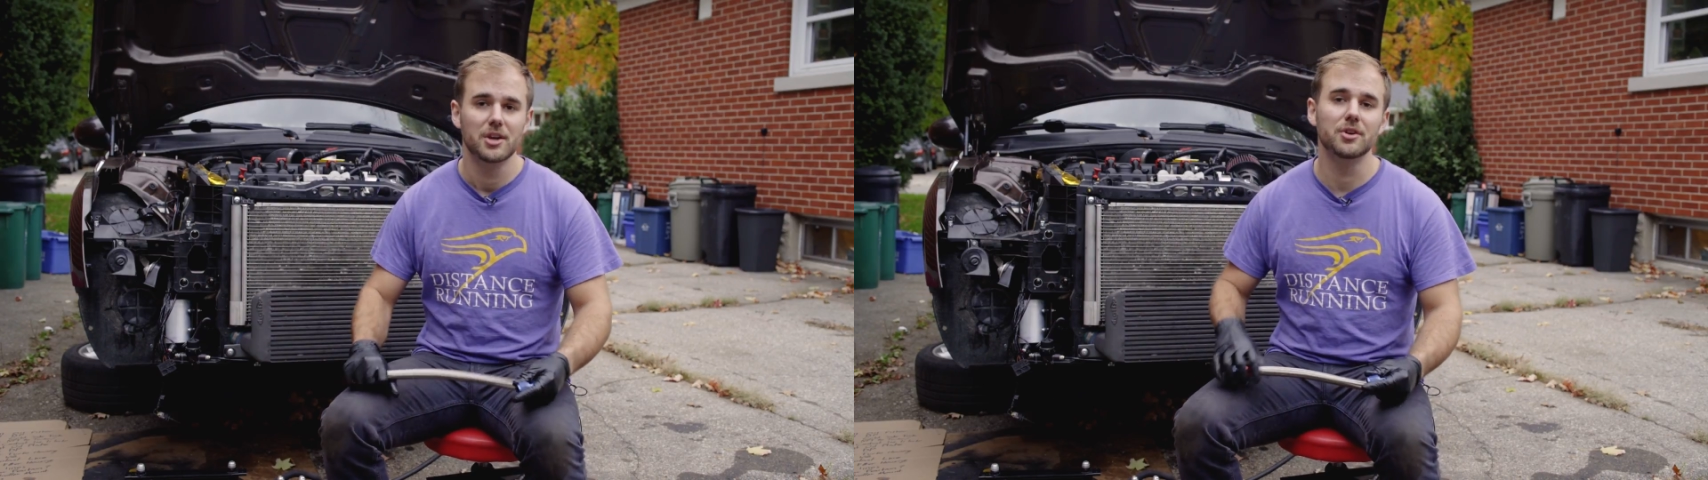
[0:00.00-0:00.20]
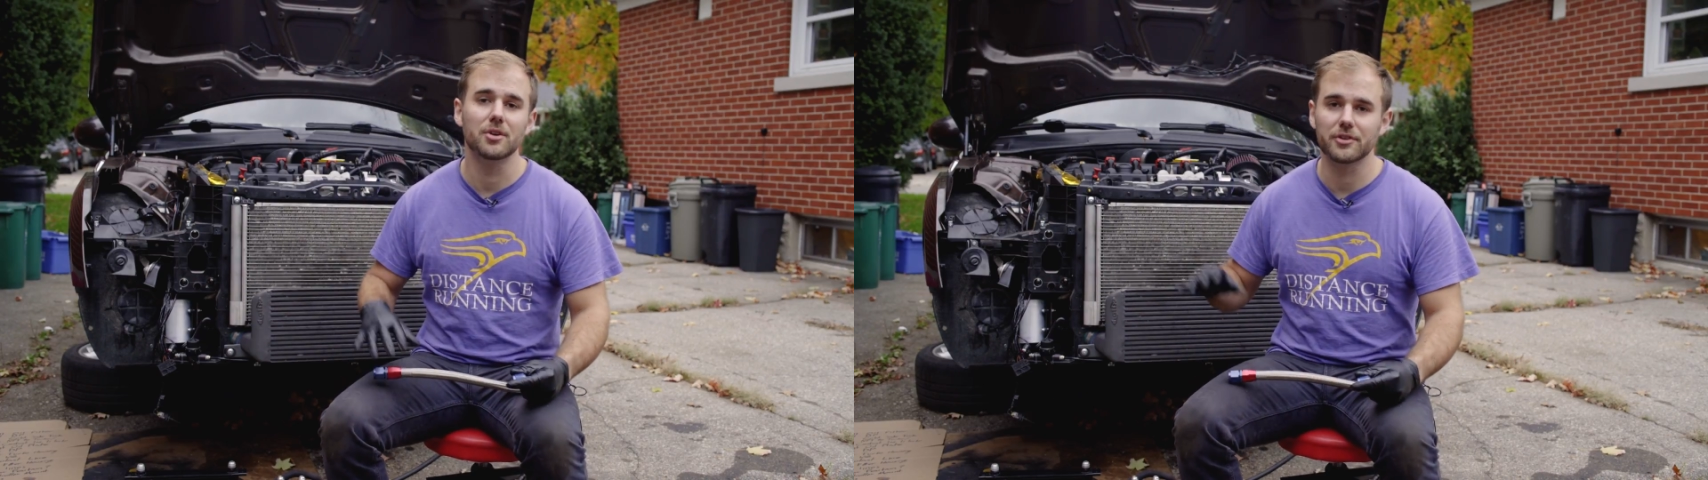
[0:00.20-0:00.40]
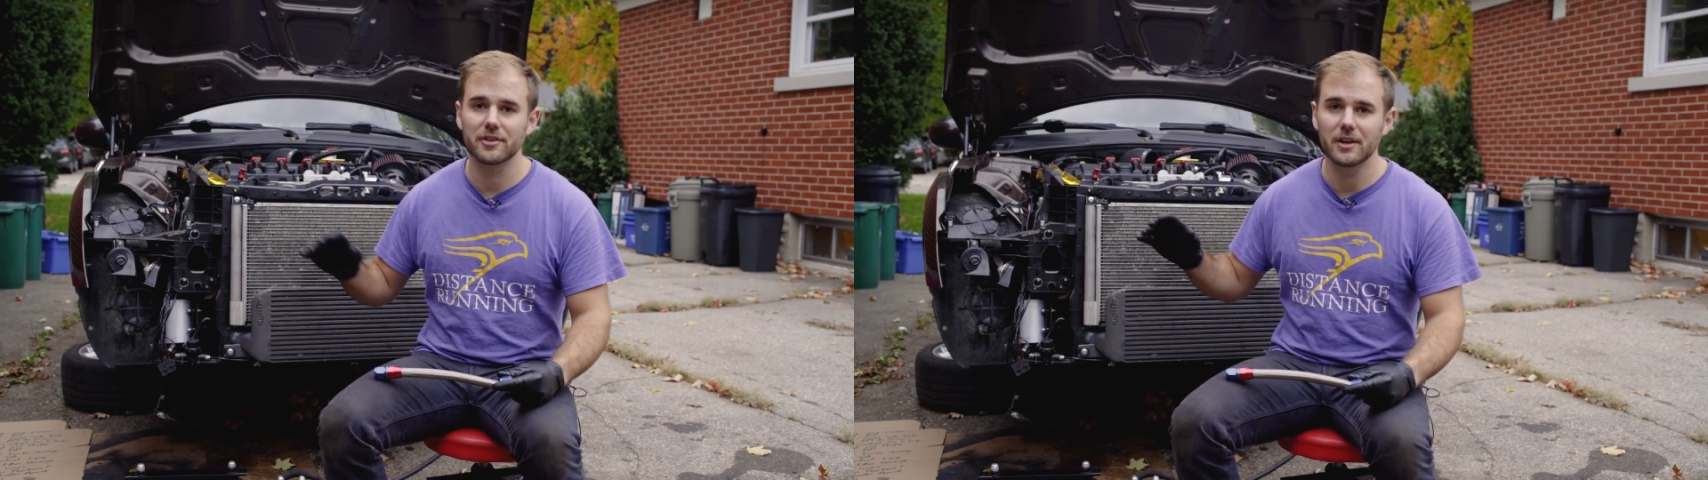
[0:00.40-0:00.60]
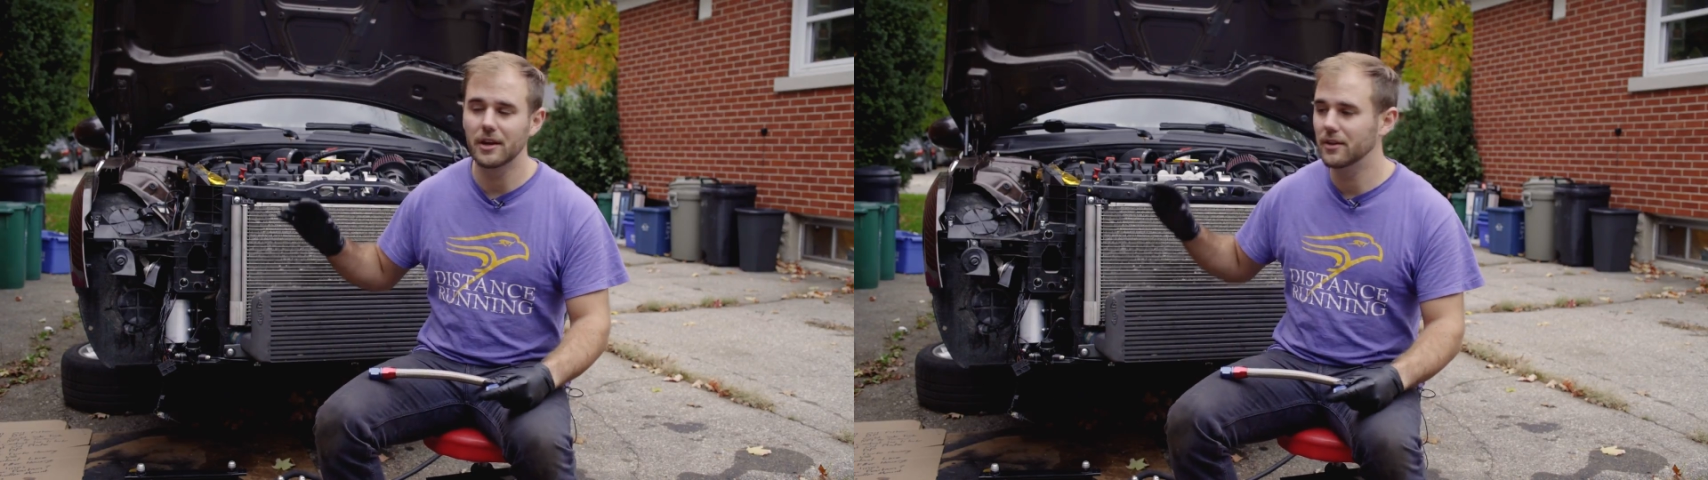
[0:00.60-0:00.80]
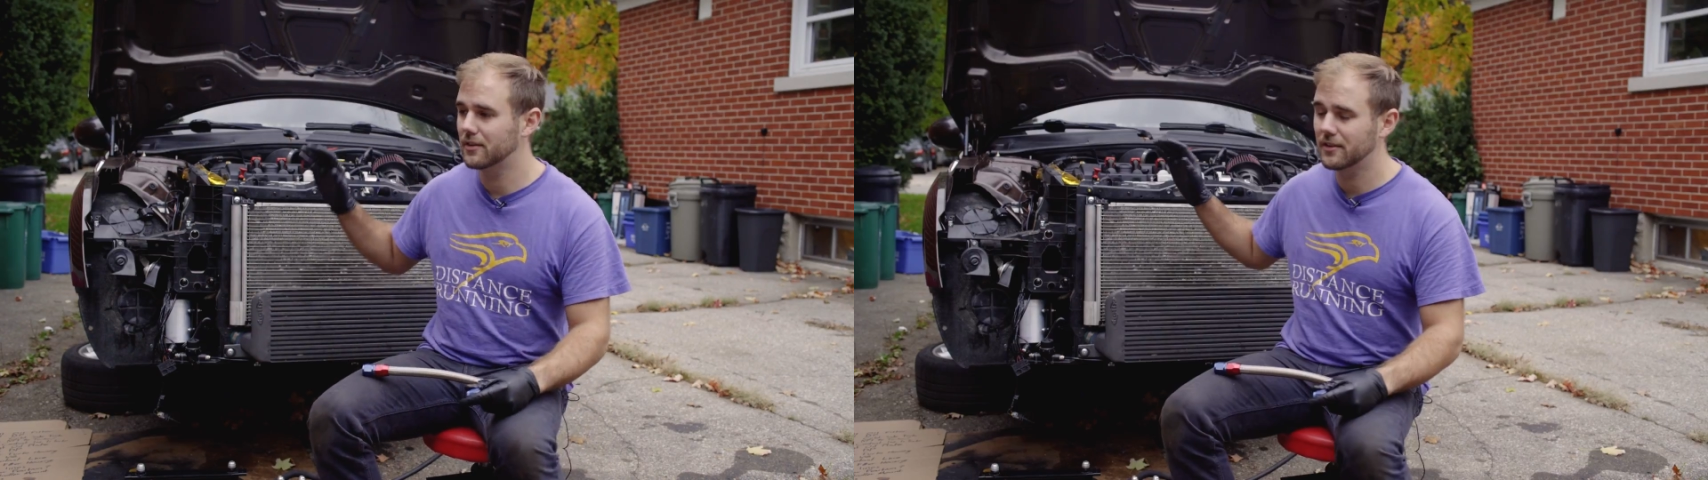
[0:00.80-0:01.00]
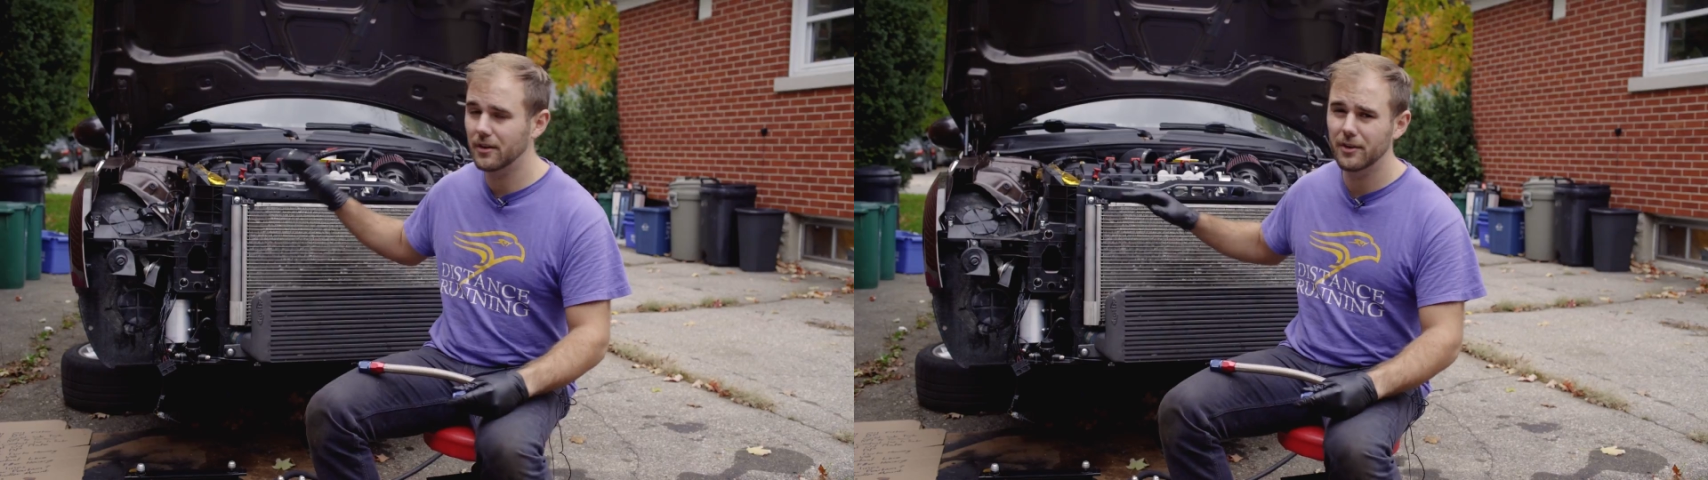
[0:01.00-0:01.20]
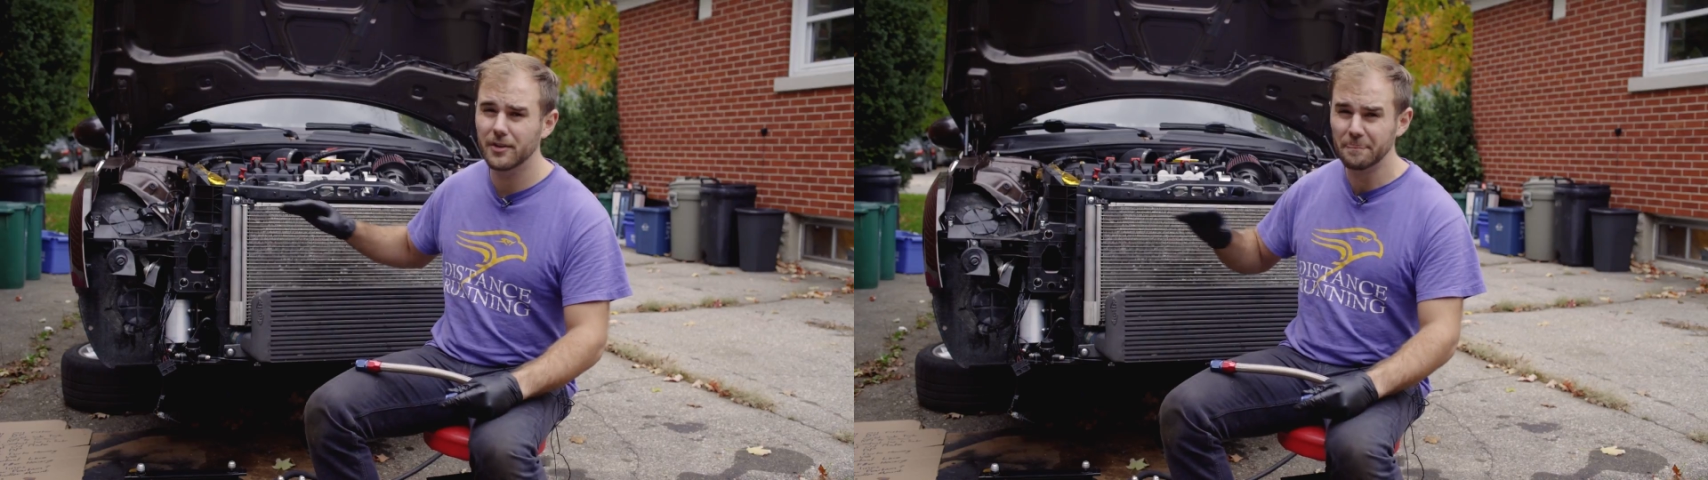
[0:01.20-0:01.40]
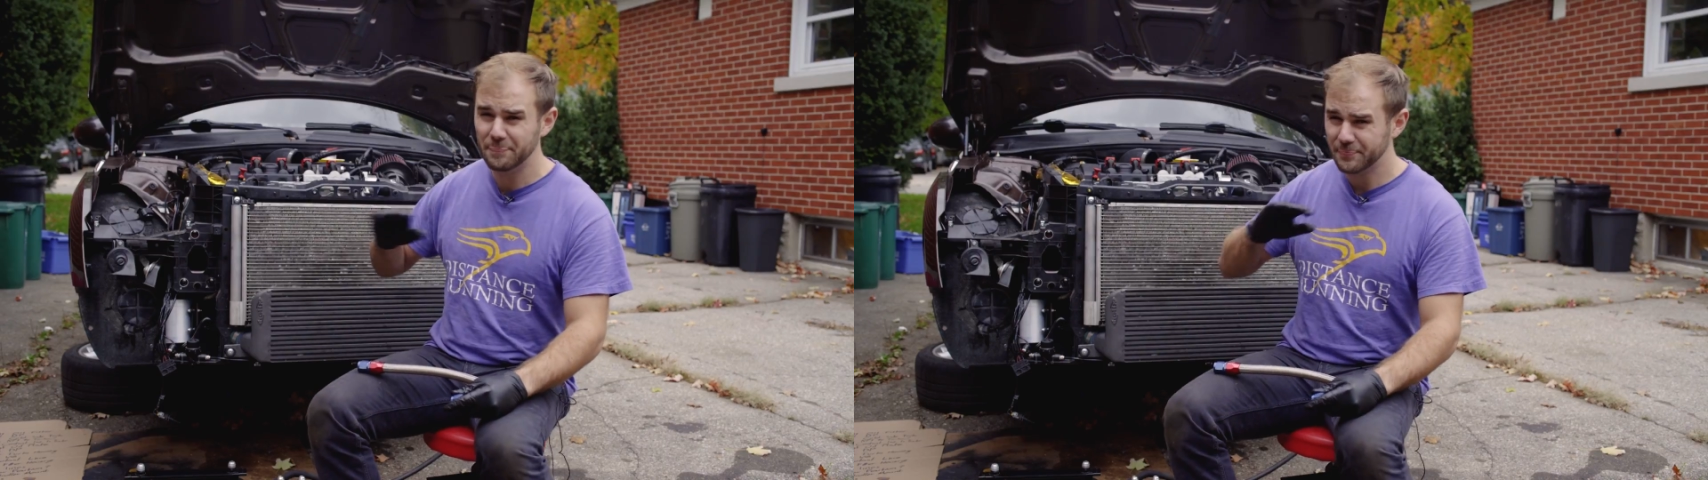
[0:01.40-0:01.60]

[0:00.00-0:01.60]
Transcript: You'll see in the series,